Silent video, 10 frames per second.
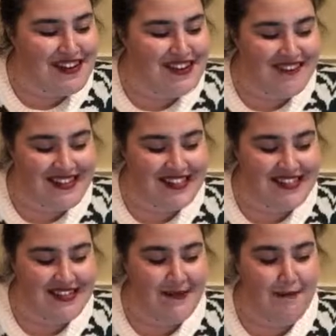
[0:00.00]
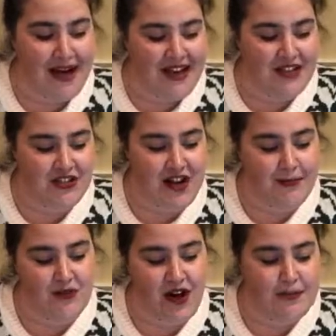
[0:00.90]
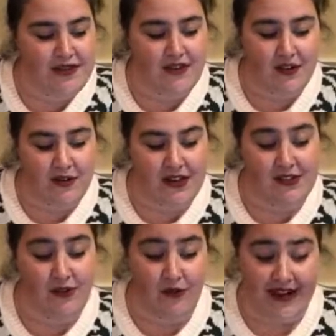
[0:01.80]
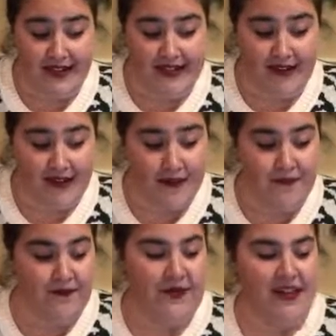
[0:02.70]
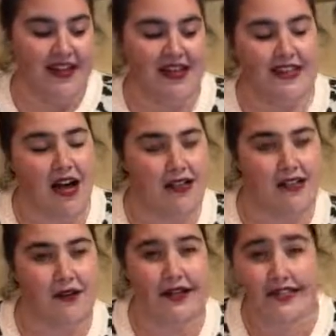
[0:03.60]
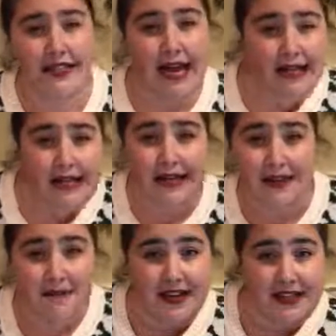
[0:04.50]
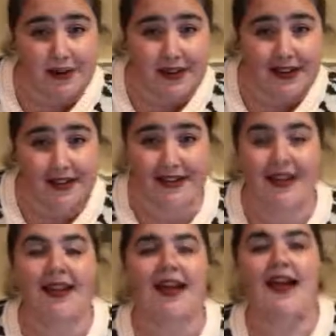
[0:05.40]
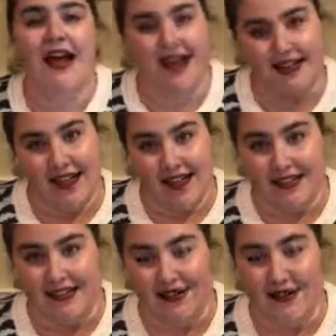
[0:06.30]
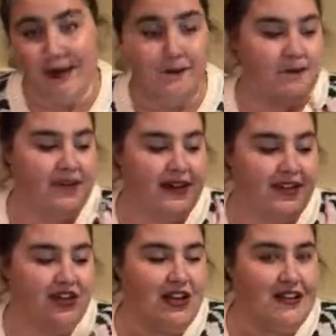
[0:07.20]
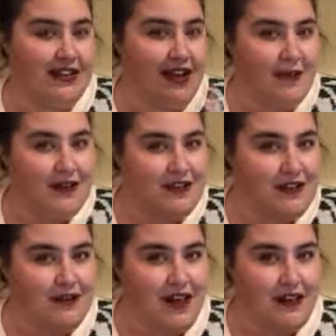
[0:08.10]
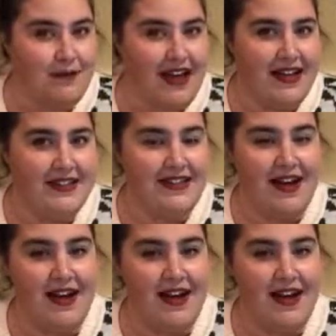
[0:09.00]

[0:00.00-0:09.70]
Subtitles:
Clarissa says the Body Shop Drops of Youth is a great serum. It's technically a face oil and not a serum, but Chelsea, I'm also gonna recommend